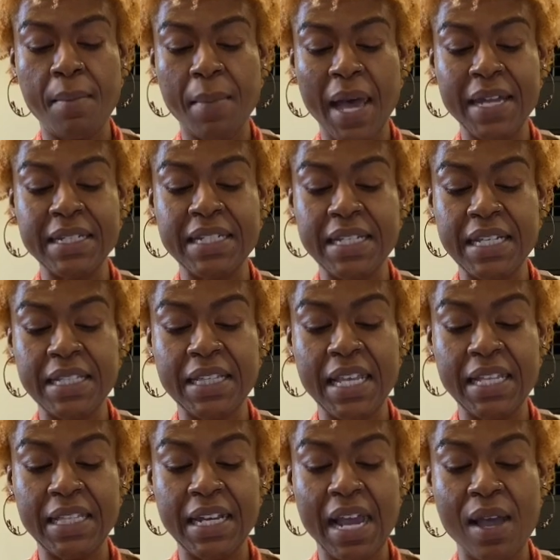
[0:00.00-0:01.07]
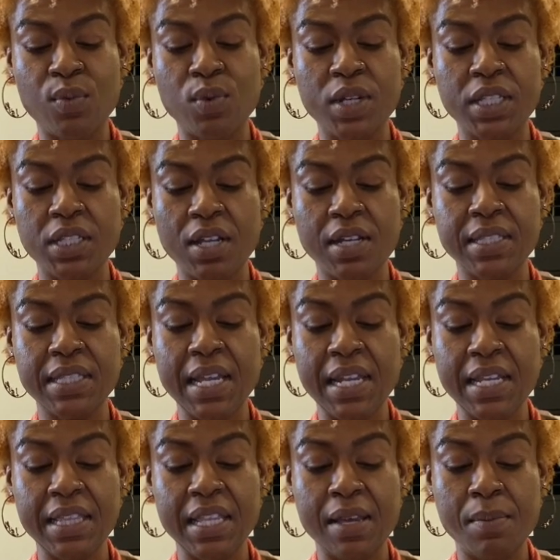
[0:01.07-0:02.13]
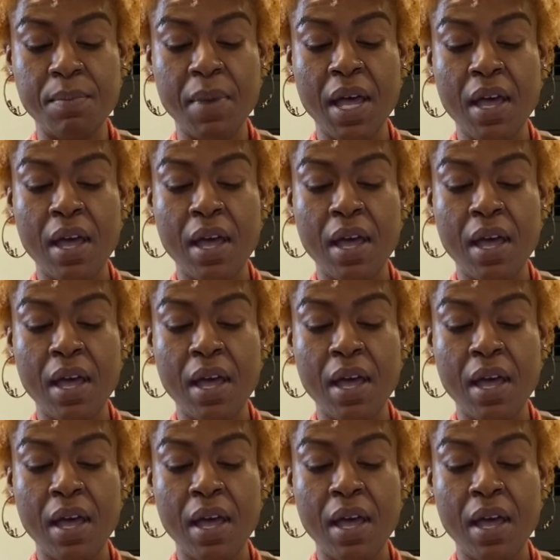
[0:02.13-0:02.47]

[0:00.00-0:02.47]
I did think that I would start selling them